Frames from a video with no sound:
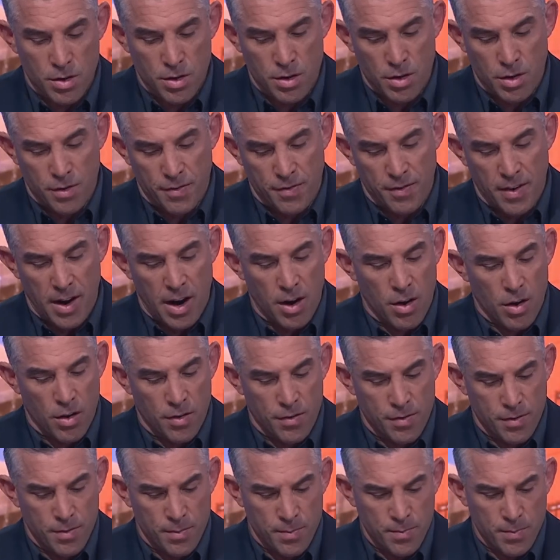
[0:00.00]
Maguire, that's
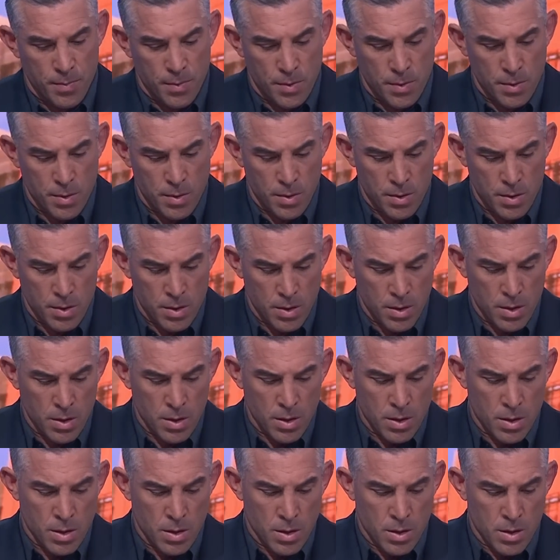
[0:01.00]
why it comes down to picking the
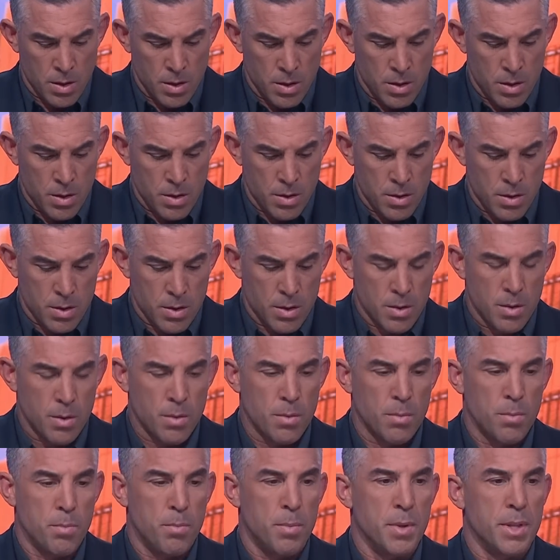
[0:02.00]
right characters
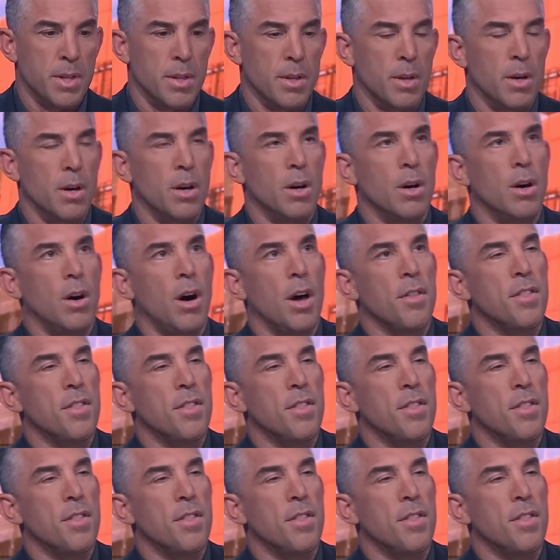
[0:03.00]
in your team.